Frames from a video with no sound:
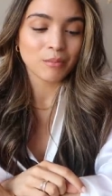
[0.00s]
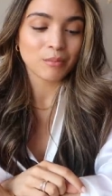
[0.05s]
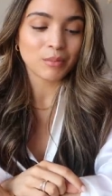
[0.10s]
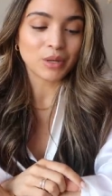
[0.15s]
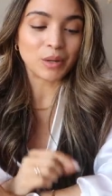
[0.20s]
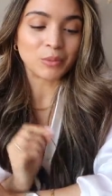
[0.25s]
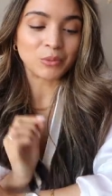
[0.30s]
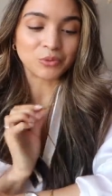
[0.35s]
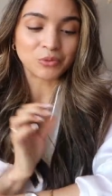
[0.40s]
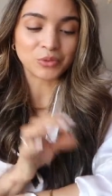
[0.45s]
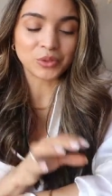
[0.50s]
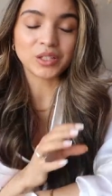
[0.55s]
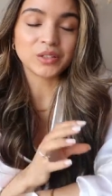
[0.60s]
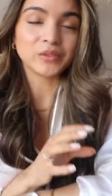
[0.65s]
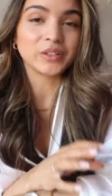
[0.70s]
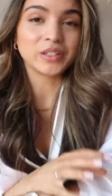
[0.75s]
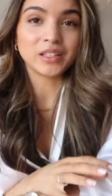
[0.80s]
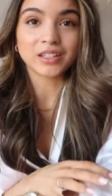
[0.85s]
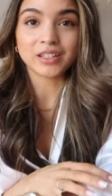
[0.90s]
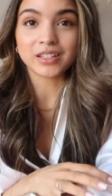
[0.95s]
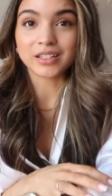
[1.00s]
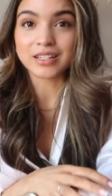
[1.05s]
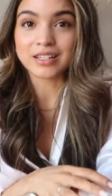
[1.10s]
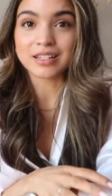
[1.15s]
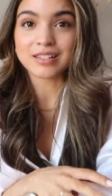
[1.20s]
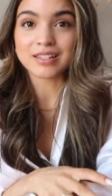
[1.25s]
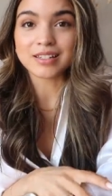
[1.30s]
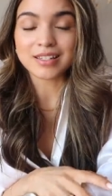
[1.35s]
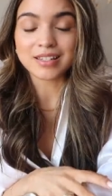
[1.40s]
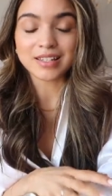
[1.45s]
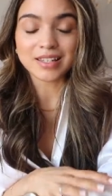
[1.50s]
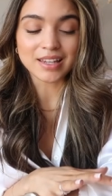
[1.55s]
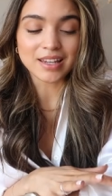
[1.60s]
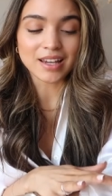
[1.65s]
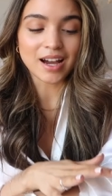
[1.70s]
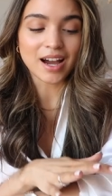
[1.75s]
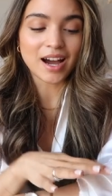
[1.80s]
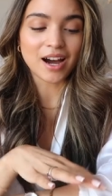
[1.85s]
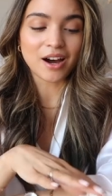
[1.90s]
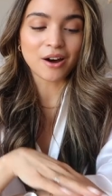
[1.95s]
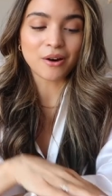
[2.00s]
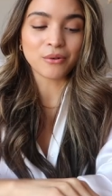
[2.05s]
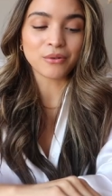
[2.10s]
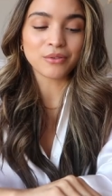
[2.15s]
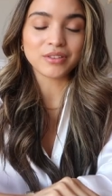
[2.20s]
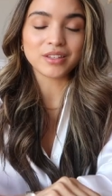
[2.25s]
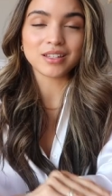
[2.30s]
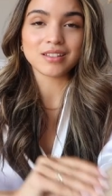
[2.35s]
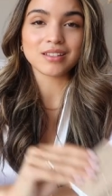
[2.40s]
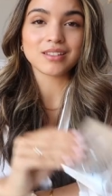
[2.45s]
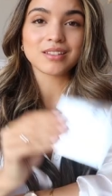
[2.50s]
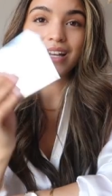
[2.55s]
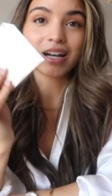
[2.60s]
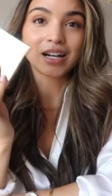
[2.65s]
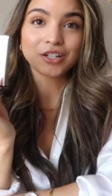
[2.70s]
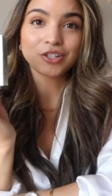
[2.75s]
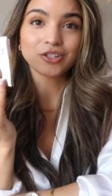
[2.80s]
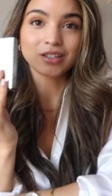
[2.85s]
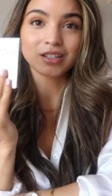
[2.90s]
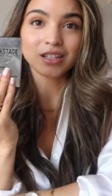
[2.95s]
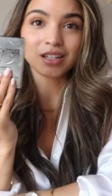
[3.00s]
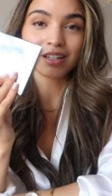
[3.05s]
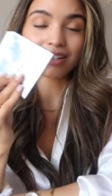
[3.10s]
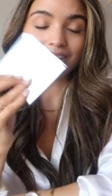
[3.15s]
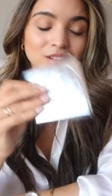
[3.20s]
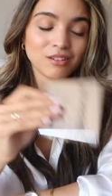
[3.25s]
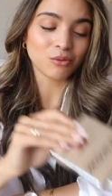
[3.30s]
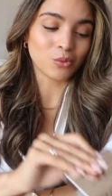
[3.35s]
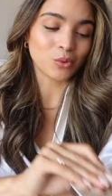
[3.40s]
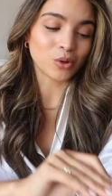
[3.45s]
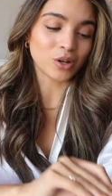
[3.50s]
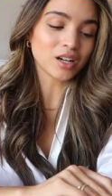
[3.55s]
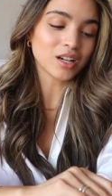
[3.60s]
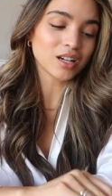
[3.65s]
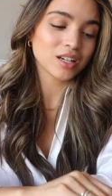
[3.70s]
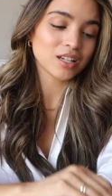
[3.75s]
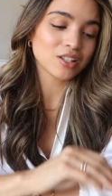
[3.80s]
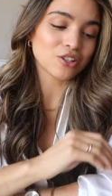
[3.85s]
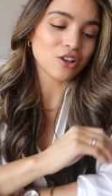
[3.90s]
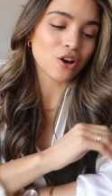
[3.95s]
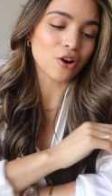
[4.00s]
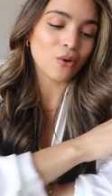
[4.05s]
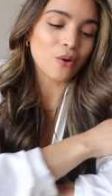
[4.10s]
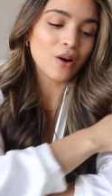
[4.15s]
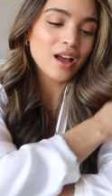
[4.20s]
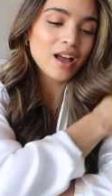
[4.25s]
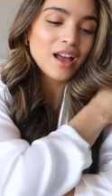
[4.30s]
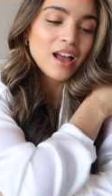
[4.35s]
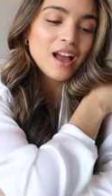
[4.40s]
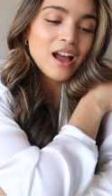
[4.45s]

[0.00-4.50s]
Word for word: But I'm really, really curious to see how these actually work. So